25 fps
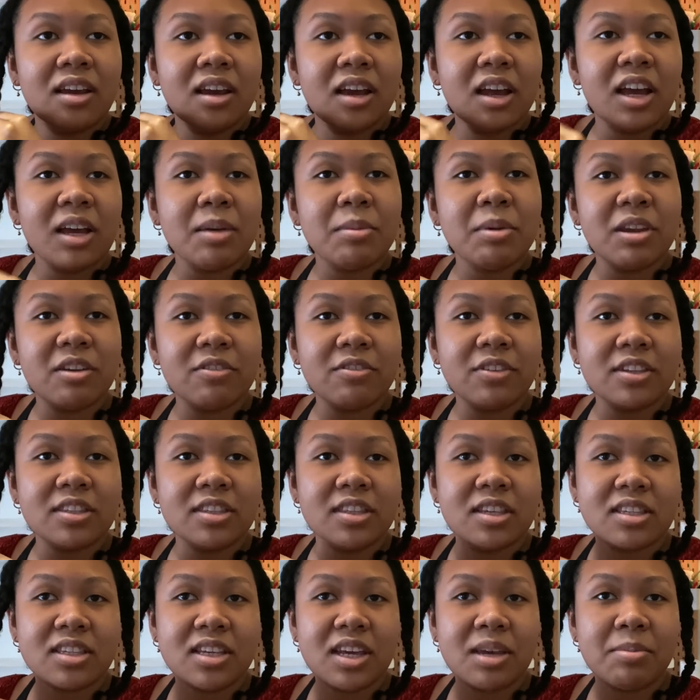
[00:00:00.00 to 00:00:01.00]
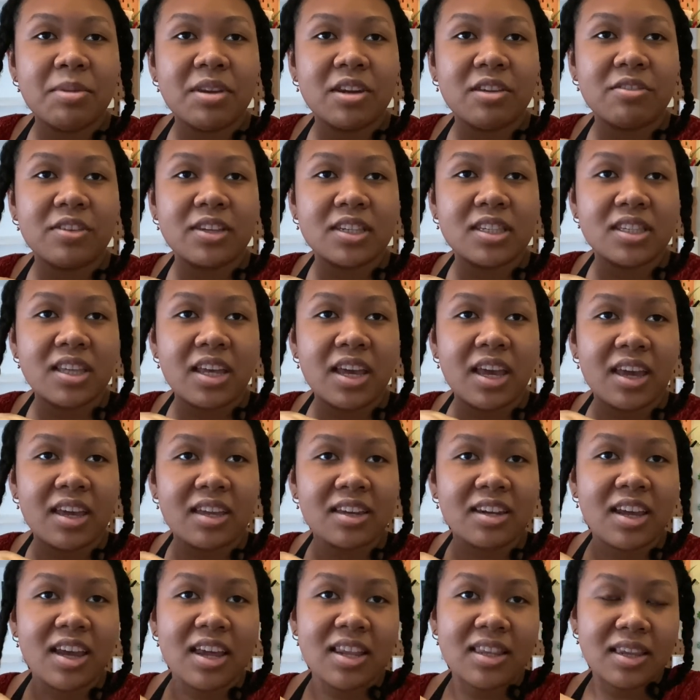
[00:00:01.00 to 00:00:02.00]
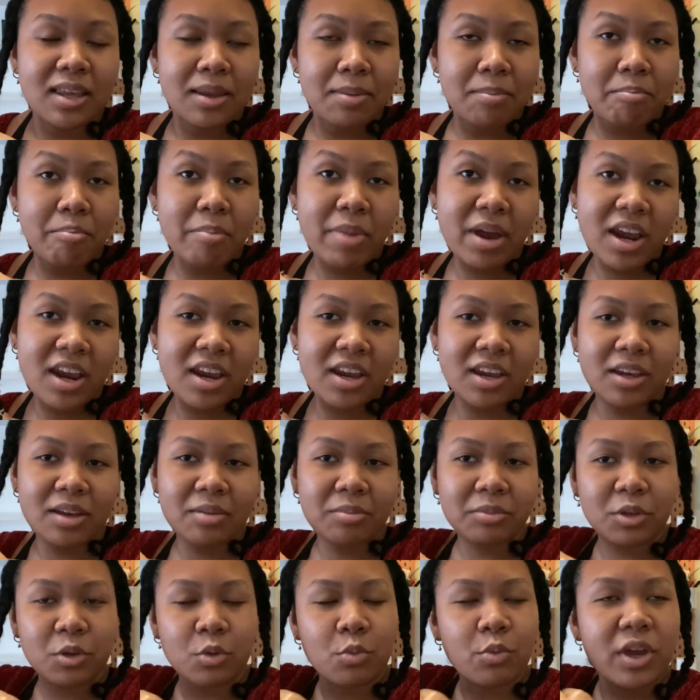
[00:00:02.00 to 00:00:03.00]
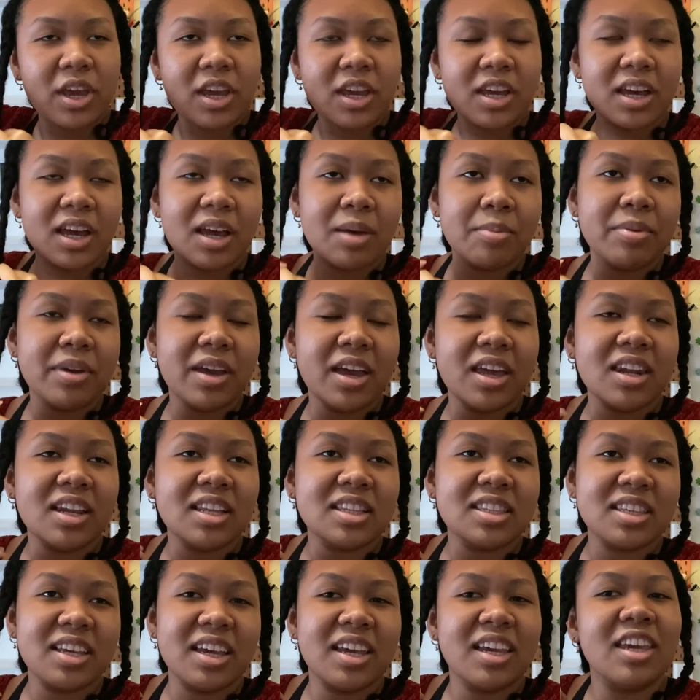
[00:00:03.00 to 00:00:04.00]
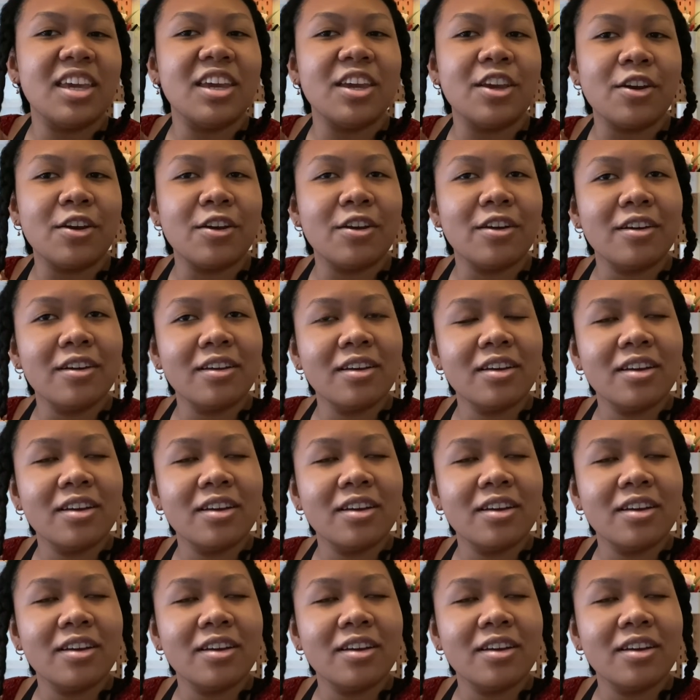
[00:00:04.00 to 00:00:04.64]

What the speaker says: I manifest this, I manifest that, and then bam, you wake up and it's like here.